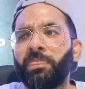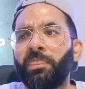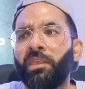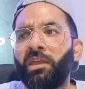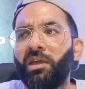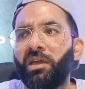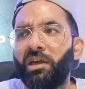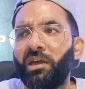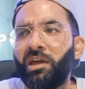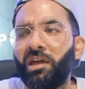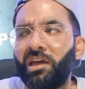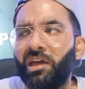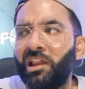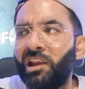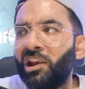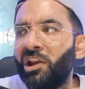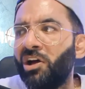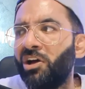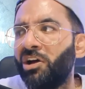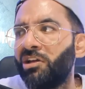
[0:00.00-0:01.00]
a
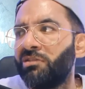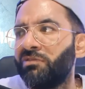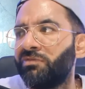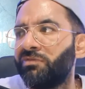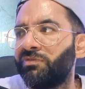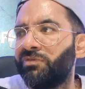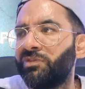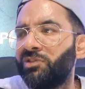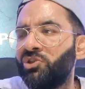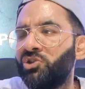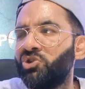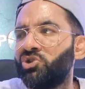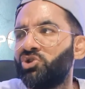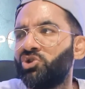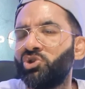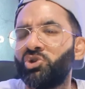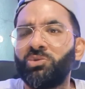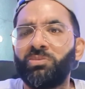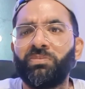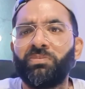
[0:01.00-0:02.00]
live
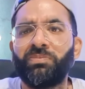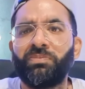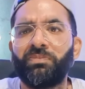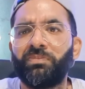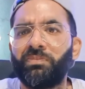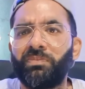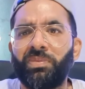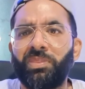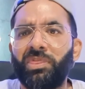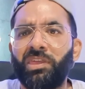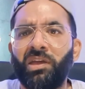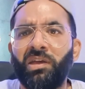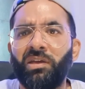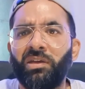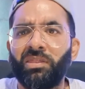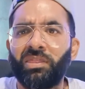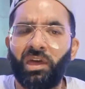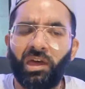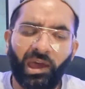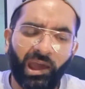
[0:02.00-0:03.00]
YouTube
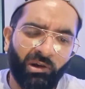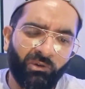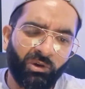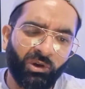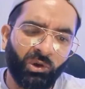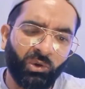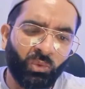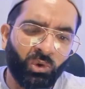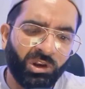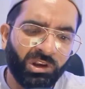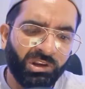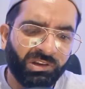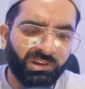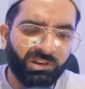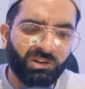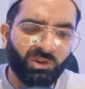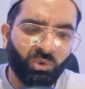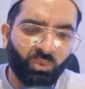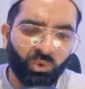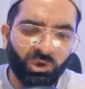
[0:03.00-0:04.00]
thing that Ariel Helwani
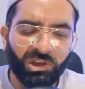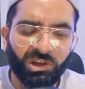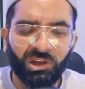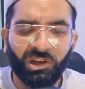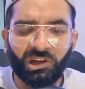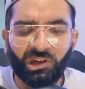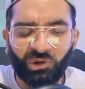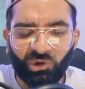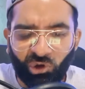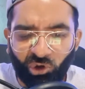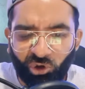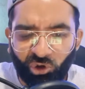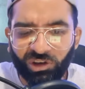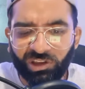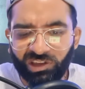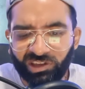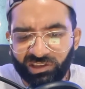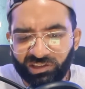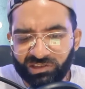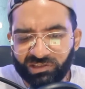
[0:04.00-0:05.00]
did a week ago on
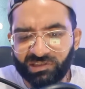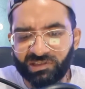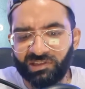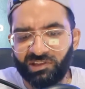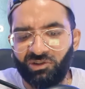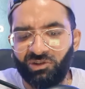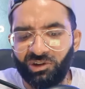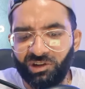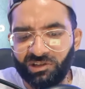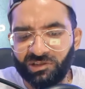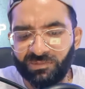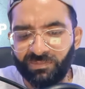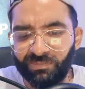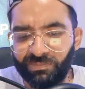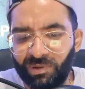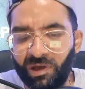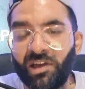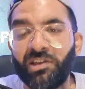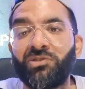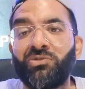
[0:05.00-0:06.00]
his
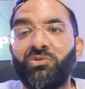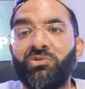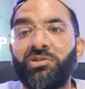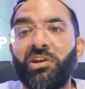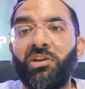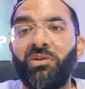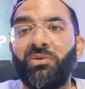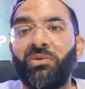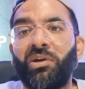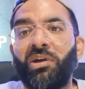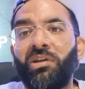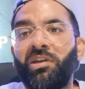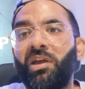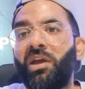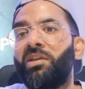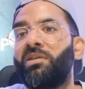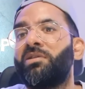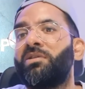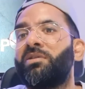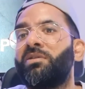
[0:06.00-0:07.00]
personal channel, and he
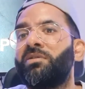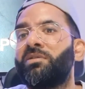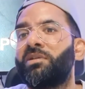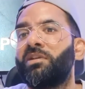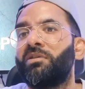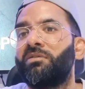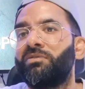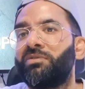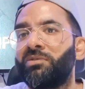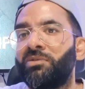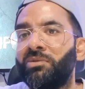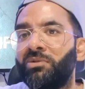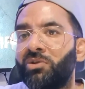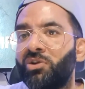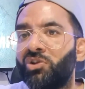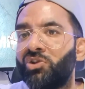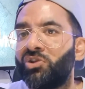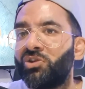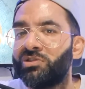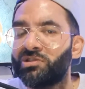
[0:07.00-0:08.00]
hadn't used it for
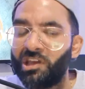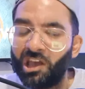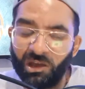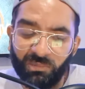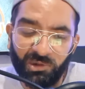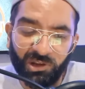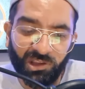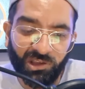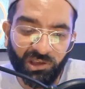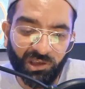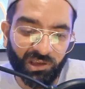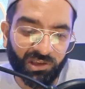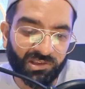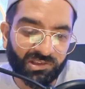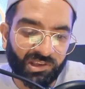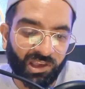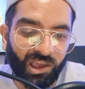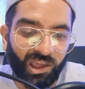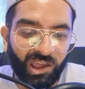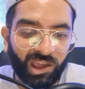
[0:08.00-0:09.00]
God knows how many
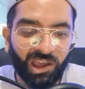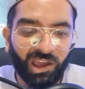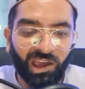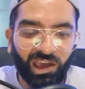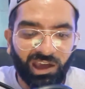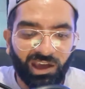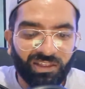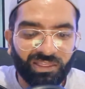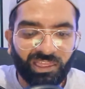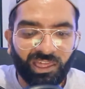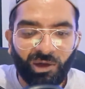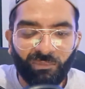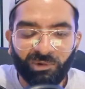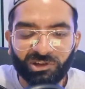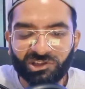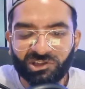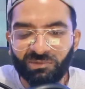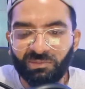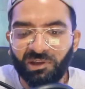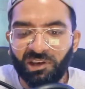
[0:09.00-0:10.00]
years, and that
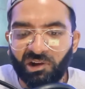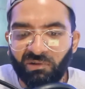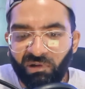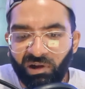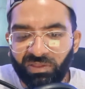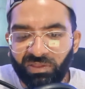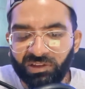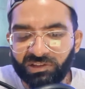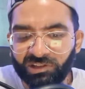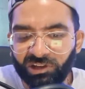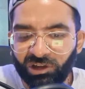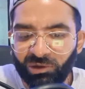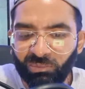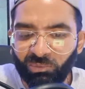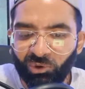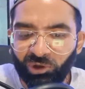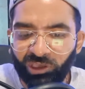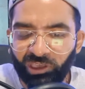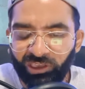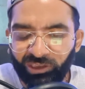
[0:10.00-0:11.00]
must have been around the time
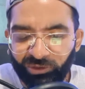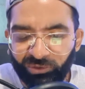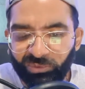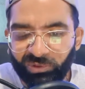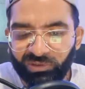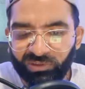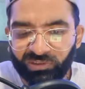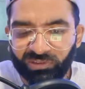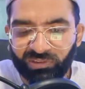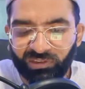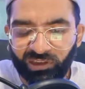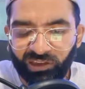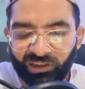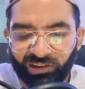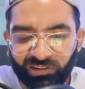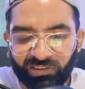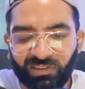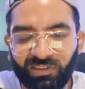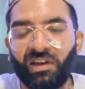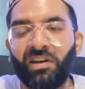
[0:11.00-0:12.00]
where it was
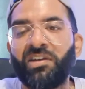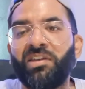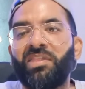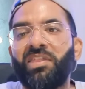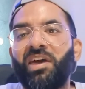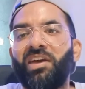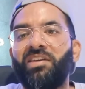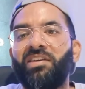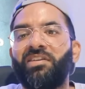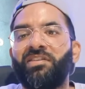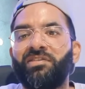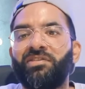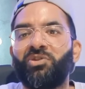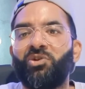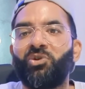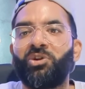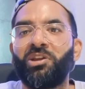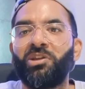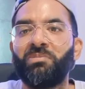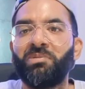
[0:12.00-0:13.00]
decided that he's
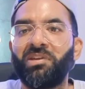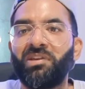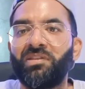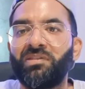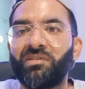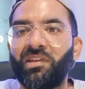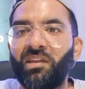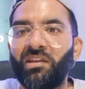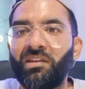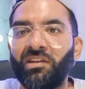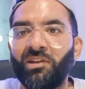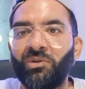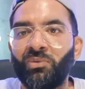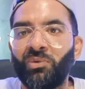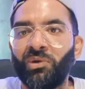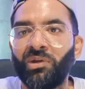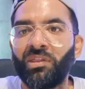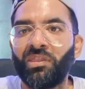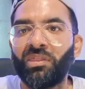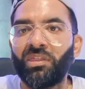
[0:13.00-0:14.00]
not going to be extending
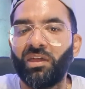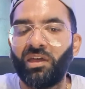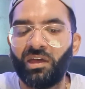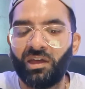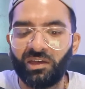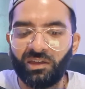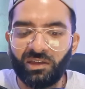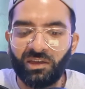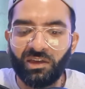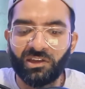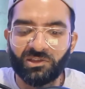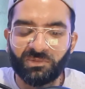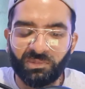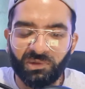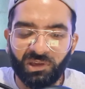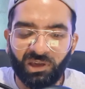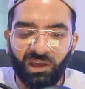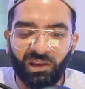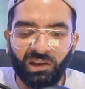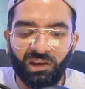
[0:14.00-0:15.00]
with
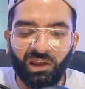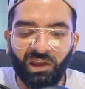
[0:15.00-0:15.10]
ESPN.